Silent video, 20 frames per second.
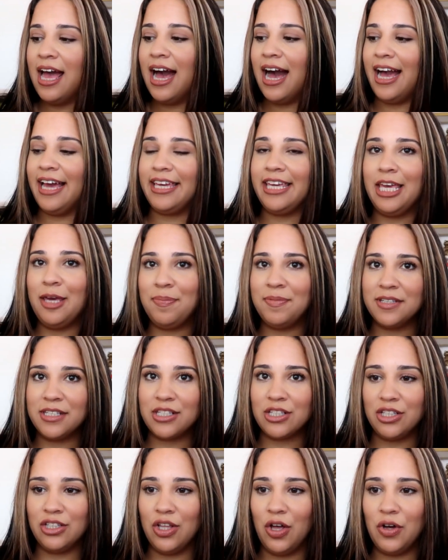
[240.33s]
I keep this
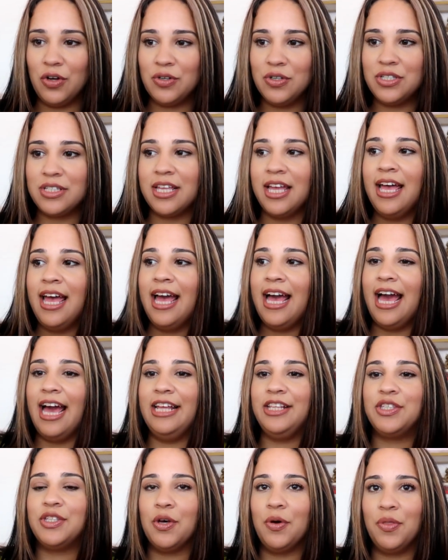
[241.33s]
closed.
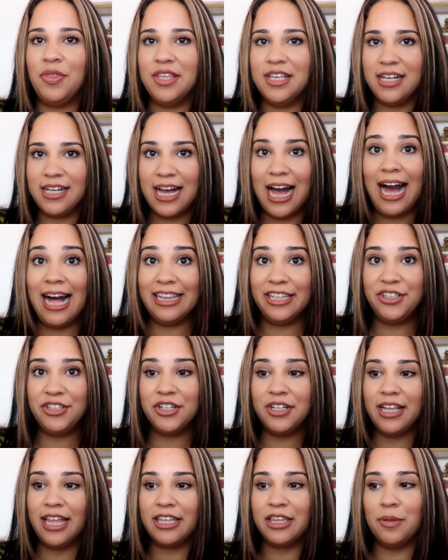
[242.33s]
And so the
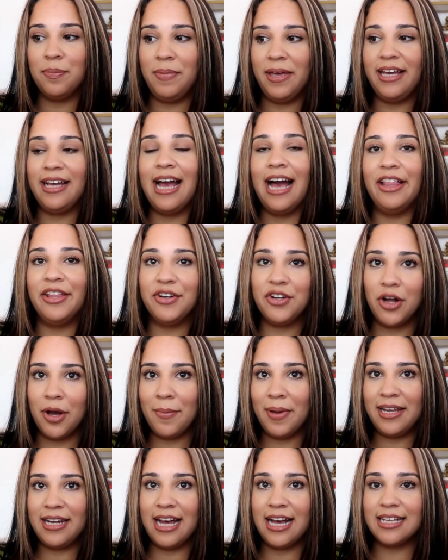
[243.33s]
calendar, like the big calendar on
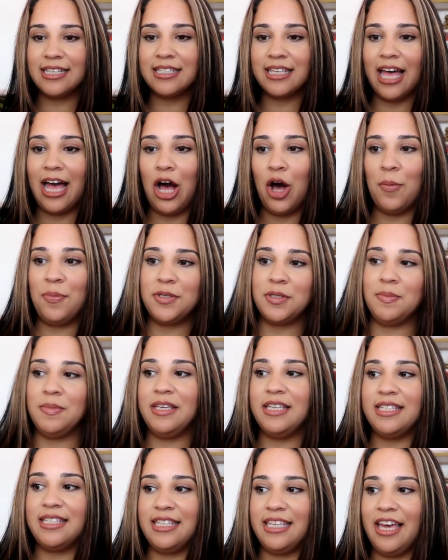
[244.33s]
my desk, helps me
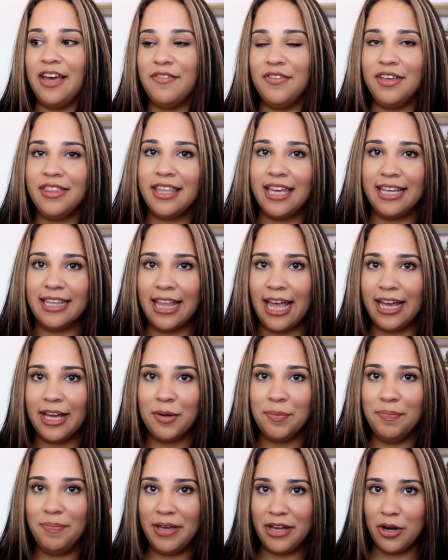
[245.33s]
see everything
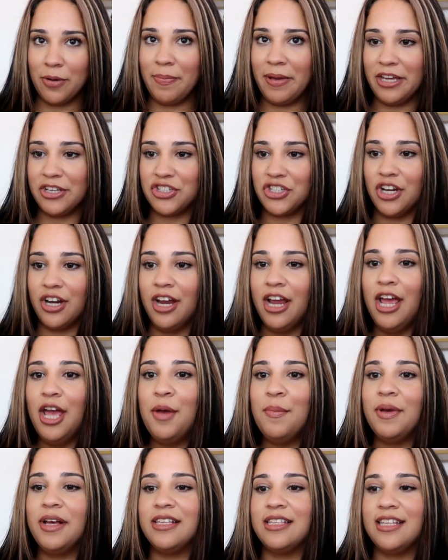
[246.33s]
like bigger picture
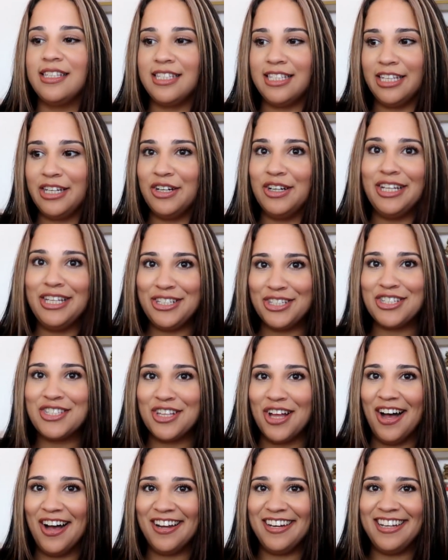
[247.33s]
because it's literally just
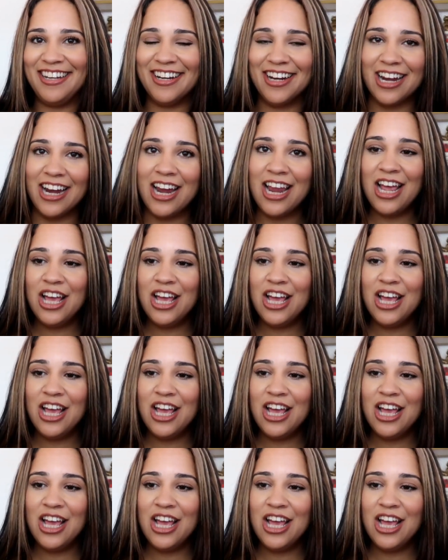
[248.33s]
on here.